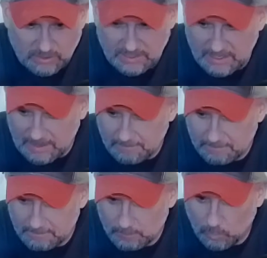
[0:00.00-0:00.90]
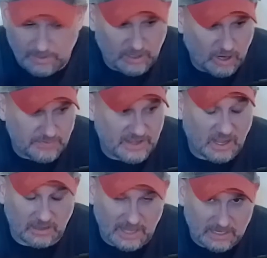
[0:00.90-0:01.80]
out today with a gun that
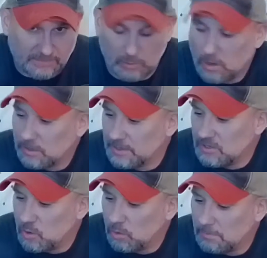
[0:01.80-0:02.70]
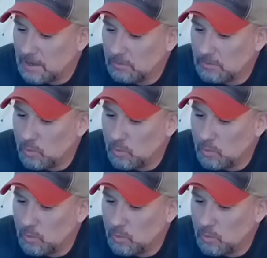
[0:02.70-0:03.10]
a lot of you already know about,